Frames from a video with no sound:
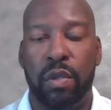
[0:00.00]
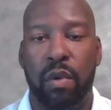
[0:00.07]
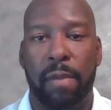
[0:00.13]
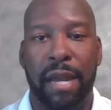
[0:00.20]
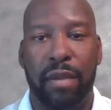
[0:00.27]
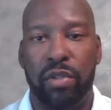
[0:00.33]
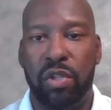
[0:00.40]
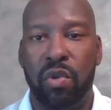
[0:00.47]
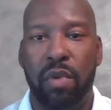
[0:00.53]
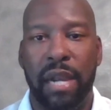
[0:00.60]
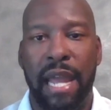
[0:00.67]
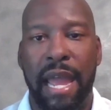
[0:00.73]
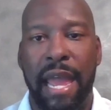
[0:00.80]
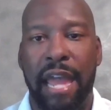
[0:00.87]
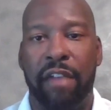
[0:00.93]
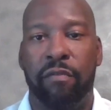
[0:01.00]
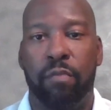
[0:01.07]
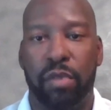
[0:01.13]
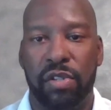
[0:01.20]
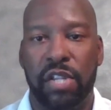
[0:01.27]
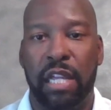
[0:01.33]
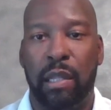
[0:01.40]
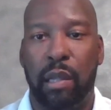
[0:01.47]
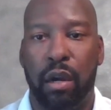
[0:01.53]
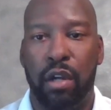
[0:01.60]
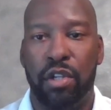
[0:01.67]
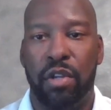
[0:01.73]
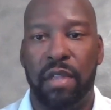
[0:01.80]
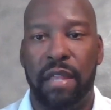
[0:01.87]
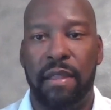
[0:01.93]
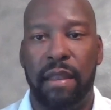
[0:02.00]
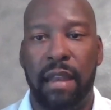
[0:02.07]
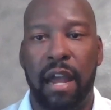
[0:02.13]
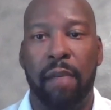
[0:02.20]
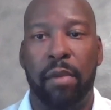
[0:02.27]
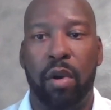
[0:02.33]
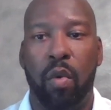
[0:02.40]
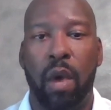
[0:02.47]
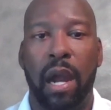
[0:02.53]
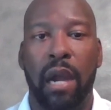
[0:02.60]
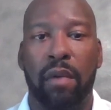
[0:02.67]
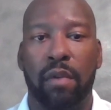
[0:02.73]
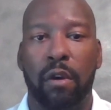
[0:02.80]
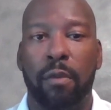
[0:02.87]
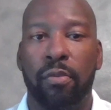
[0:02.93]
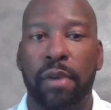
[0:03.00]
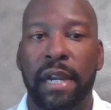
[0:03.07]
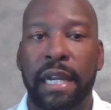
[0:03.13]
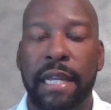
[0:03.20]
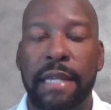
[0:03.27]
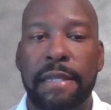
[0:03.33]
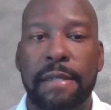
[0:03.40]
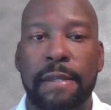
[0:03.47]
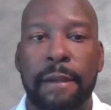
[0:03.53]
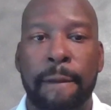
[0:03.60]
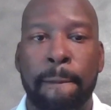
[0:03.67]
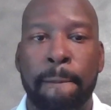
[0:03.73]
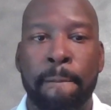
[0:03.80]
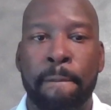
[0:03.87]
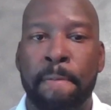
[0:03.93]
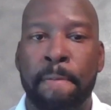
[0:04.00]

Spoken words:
to about 2.5% larger than the nominal wire rope radius.